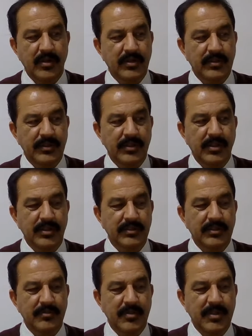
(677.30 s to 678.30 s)
are the
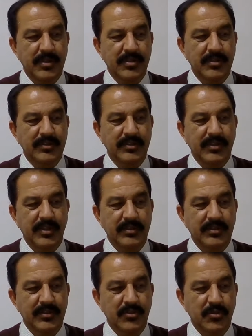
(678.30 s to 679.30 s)
other materials
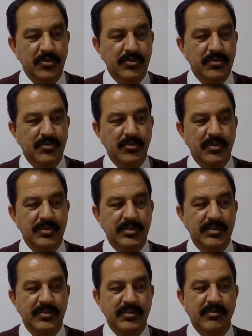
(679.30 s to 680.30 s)
then used to
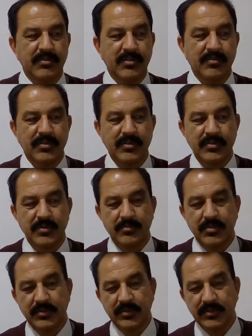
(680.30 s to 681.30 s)
assist the
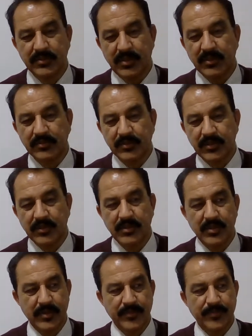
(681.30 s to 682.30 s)
verification process of the
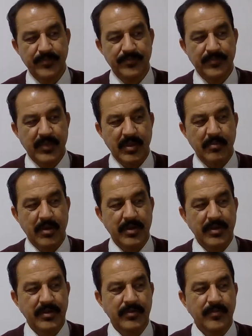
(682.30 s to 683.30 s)

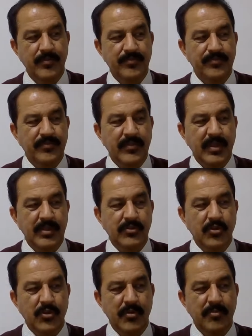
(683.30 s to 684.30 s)
body.
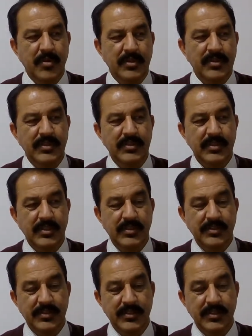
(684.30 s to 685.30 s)
So important
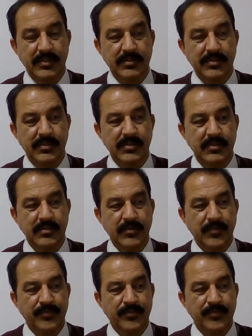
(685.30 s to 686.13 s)
characteristics